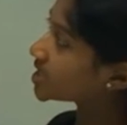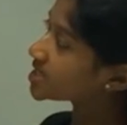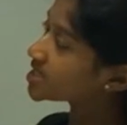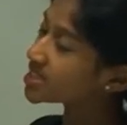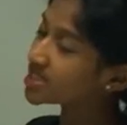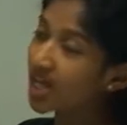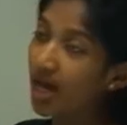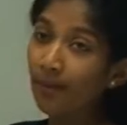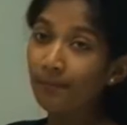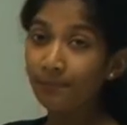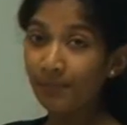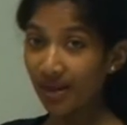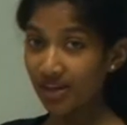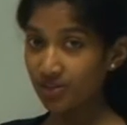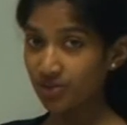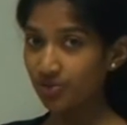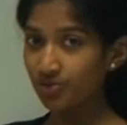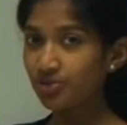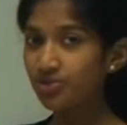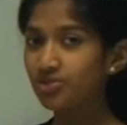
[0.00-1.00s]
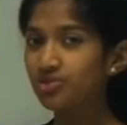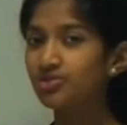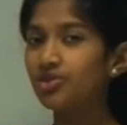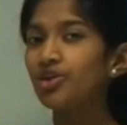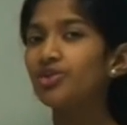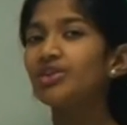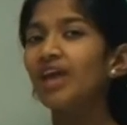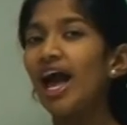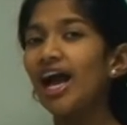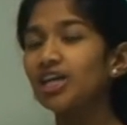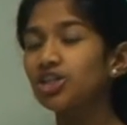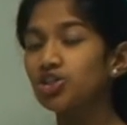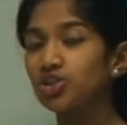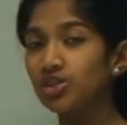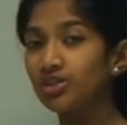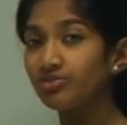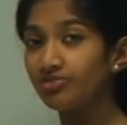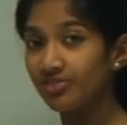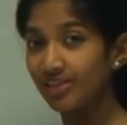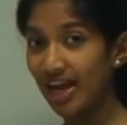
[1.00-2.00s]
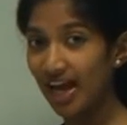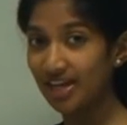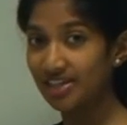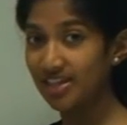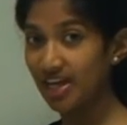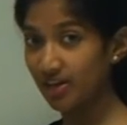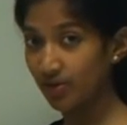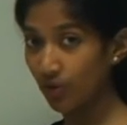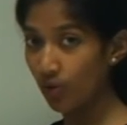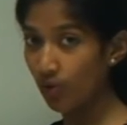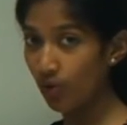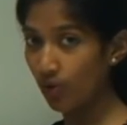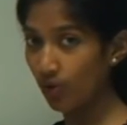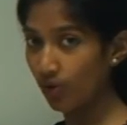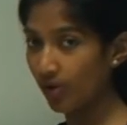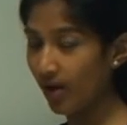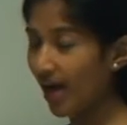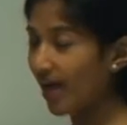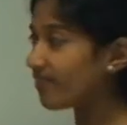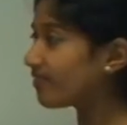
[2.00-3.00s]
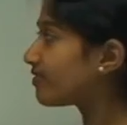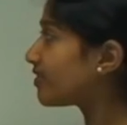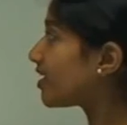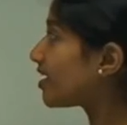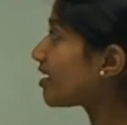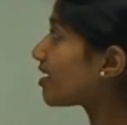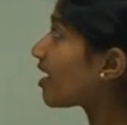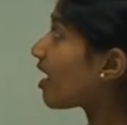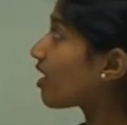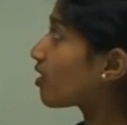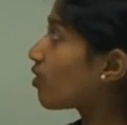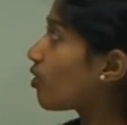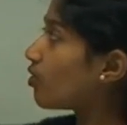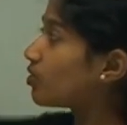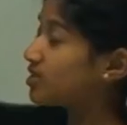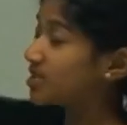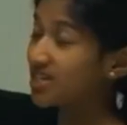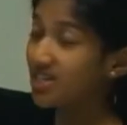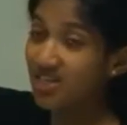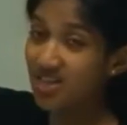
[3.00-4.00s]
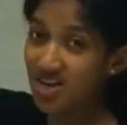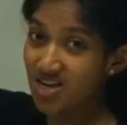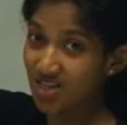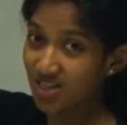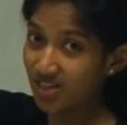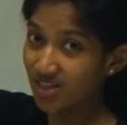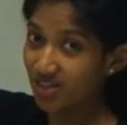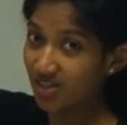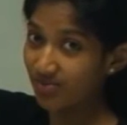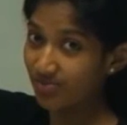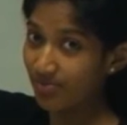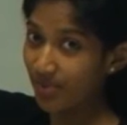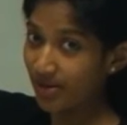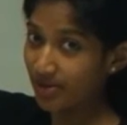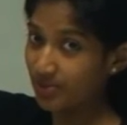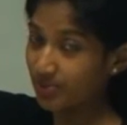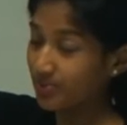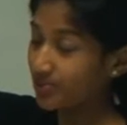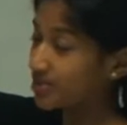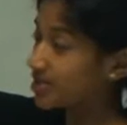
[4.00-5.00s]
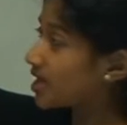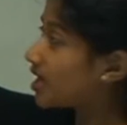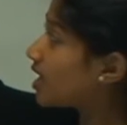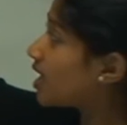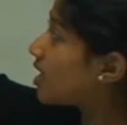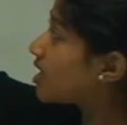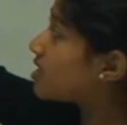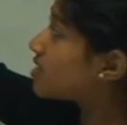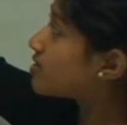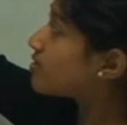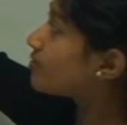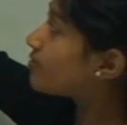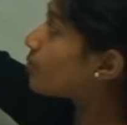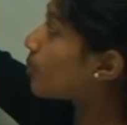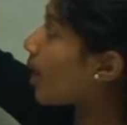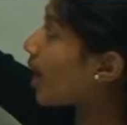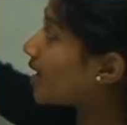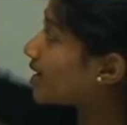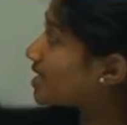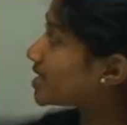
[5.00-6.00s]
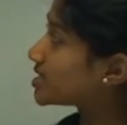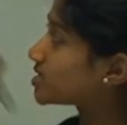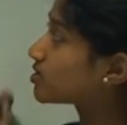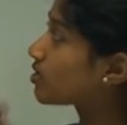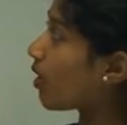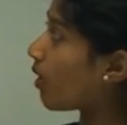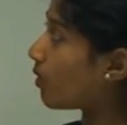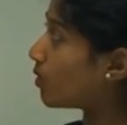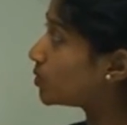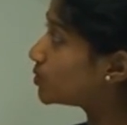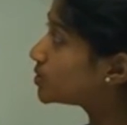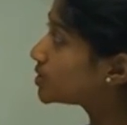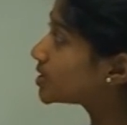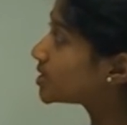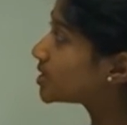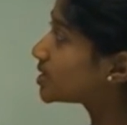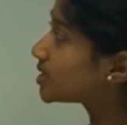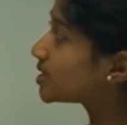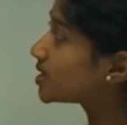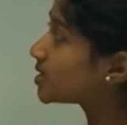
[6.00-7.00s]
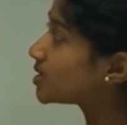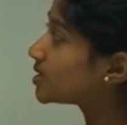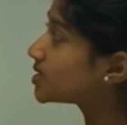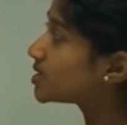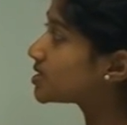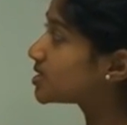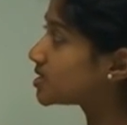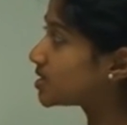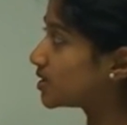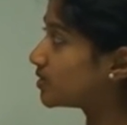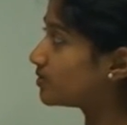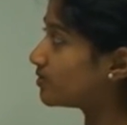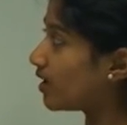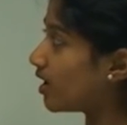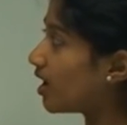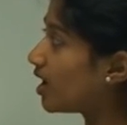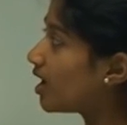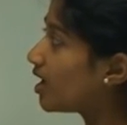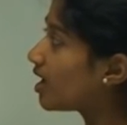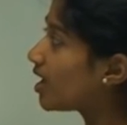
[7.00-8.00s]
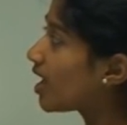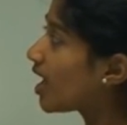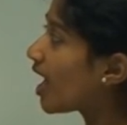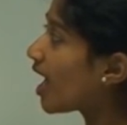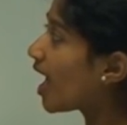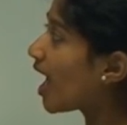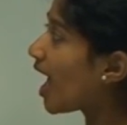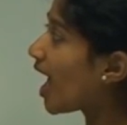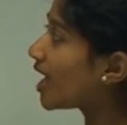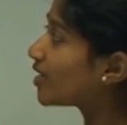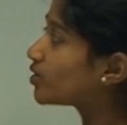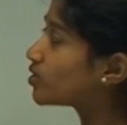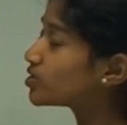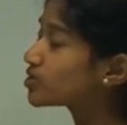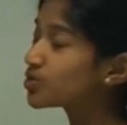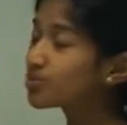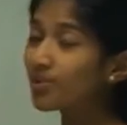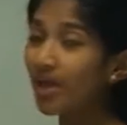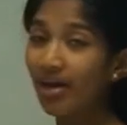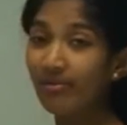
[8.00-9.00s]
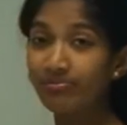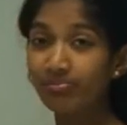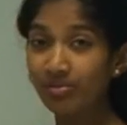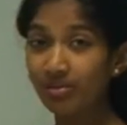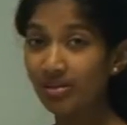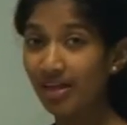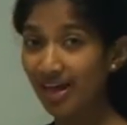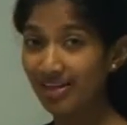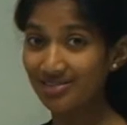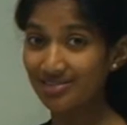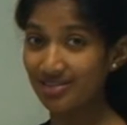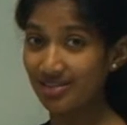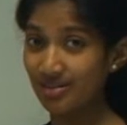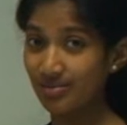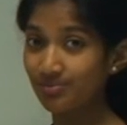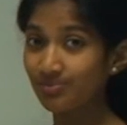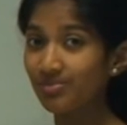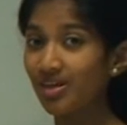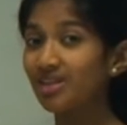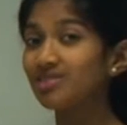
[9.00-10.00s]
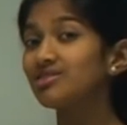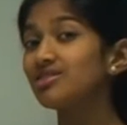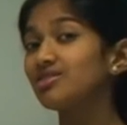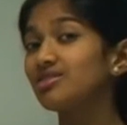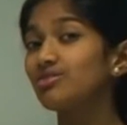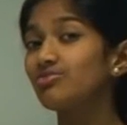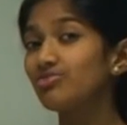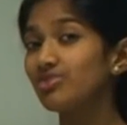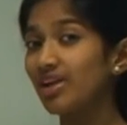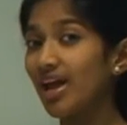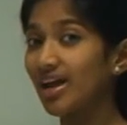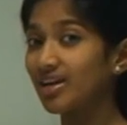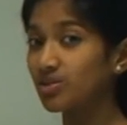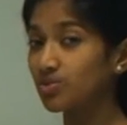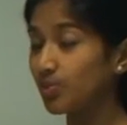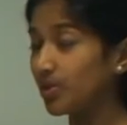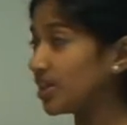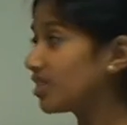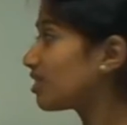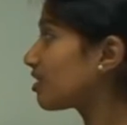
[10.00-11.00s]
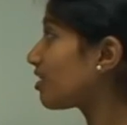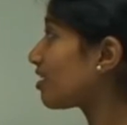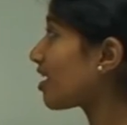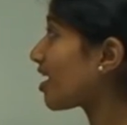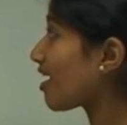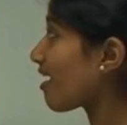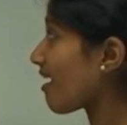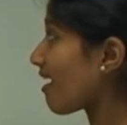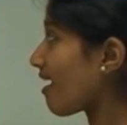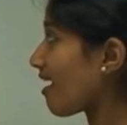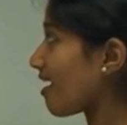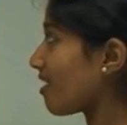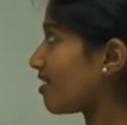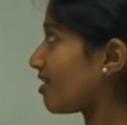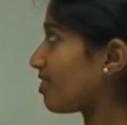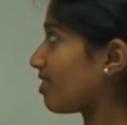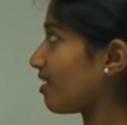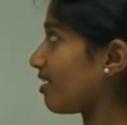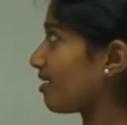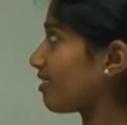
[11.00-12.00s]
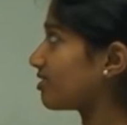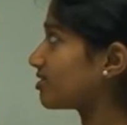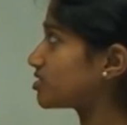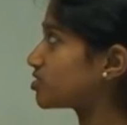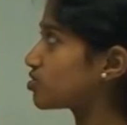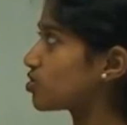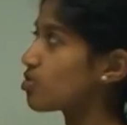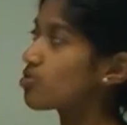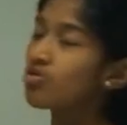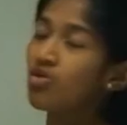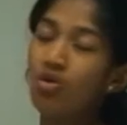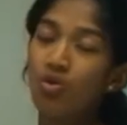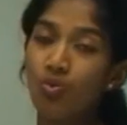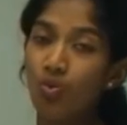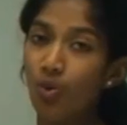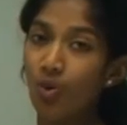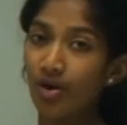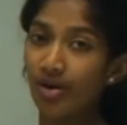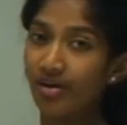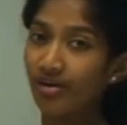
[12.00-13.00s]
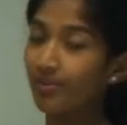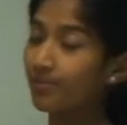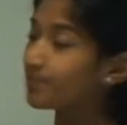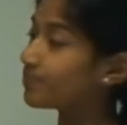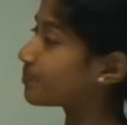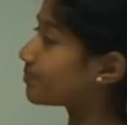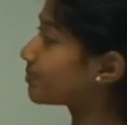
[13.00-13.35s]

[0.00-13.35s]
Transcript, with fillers: Some metals don't actually react at all, and they are called inert metals. One is gold, silver, and also we have platinum that doesn't react with anything, so no water.